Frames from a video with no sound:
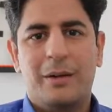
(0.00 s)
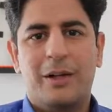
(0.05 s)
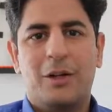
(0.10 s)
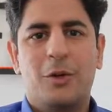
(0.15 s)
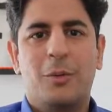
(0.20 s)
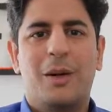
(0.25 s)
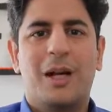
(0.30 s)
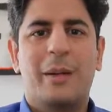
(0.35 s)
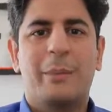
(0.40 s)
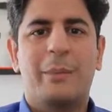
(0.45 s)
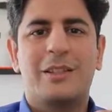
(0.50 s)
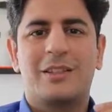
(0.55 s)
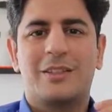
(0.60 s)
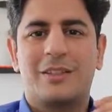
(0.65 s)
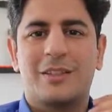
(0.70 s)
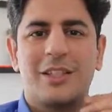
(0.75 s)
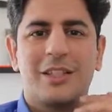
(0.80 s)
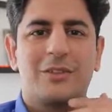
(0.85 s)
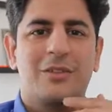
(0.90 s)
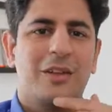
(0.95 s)
but you might be
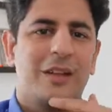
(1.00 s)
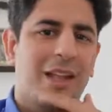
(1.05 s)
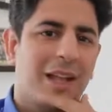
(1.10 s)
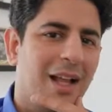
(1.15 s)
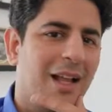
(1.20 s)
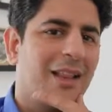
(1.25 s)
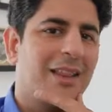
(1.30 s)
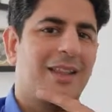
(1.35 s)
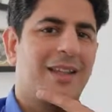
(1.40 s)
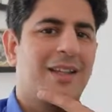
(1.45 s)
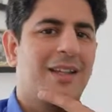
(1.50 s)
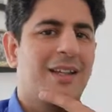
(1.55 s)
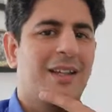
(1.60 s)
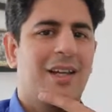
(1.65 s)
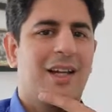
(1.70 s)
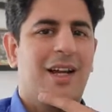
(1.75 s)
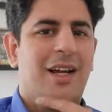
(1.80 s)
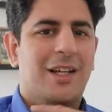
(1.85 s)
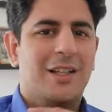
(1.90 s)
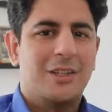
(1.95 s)
stressed with health.
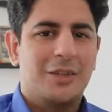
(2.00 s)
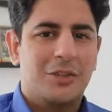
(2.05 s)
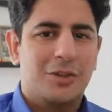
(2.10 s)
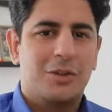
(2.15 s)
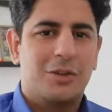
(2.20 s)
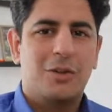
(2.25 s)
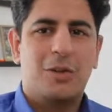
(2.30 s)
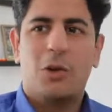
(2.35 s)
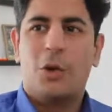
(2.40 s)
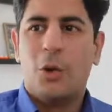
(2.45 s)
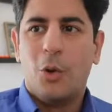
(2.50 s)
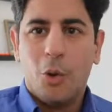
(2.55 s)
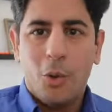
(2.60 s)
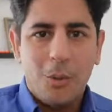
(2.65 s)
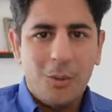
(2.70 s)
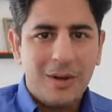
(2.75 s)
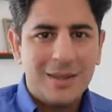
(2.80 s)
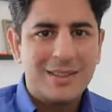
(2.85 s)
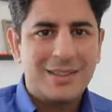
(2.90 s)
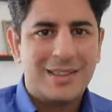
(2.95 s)
So no
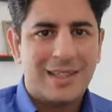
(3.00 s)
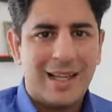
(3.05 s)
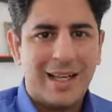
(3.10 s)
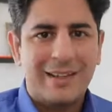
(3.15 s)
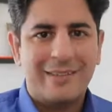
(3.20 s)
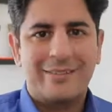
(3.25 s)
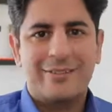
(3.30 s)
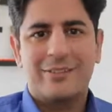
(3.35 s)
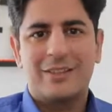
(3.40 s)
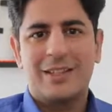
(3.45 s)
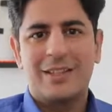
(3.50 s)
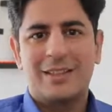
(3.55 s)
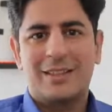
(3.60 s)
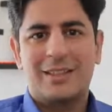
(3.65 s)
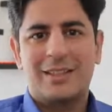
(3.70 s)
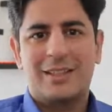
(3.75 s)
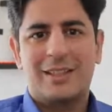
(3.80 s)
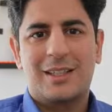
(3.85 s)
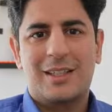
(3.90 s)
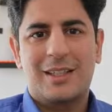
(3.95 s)
one's life
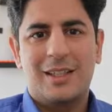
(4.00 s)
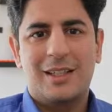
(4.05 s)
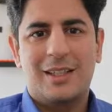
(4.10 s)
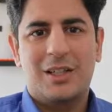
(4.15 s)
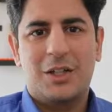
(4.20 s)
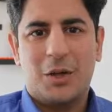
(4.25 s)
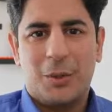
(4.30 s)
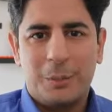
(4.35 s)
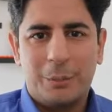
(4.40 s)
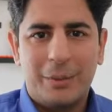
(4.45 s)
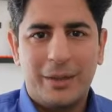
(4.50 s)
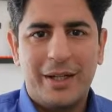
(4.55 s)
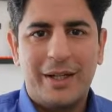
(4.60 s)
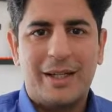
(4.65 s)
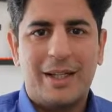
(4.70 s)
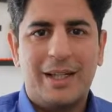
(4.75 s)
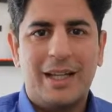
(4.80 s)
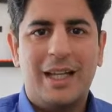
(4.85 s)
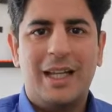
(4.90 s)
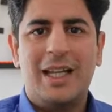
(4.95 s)
is
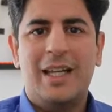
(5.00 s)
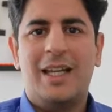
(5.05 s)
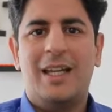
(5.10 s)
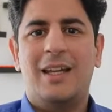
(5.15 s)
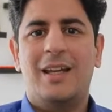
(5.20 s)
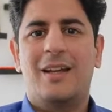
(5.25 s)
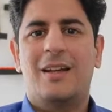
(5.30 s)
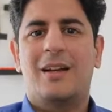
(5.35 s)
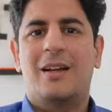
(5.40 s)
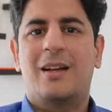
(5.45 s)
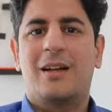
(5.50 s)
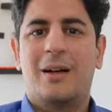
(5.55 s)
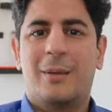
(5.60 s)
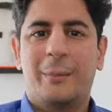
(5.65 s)
completely